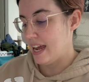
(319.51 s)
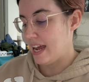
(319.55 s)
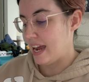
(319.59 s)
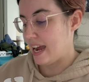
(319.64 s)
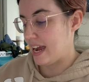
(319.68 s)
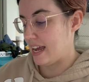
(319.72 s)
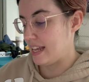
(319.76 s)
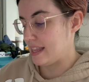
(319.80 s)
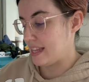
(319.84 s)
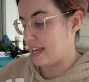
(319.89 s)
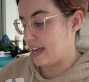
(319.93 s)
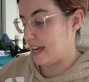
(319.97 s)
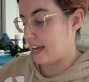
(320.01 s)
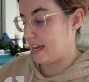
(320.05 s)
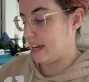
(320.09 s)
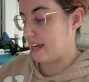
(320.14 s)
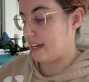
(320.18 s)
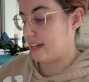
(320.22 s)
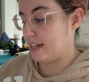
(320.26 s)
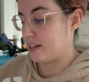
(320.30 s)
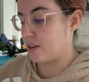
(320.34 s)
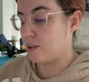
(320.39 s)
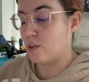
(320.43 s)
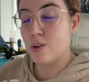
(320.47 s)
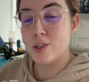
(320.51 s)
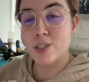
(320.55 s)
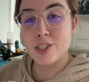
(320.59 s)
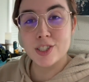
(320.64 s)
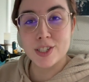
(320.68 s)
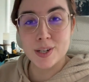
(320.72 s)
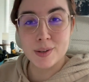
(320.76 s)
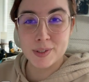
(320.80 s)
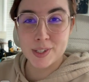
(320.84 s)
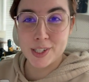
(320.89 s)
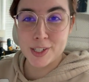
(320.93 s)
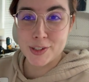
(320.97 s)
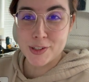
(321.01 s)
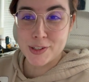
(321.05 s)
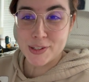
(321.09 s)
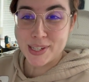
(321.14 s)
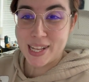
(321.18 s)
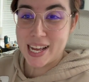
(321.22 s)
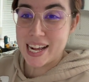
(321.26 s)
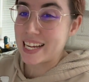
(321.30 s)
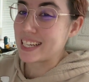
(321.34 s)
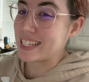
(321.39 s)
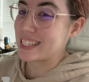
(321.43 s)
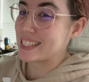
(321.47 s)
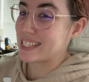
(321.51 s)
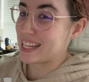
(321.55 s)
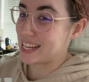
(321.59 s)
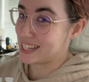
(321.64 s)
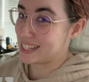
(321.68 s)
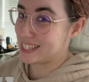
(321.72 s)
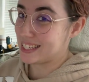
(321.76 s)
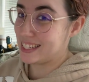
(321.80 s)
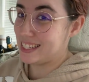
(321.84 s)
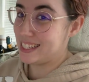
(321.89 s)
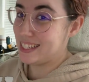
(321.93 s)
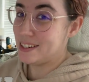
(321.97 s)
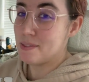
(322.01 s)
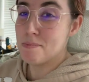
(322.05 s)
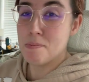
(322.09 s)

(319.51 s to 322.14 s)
And then orange, I'm gonna do like sexy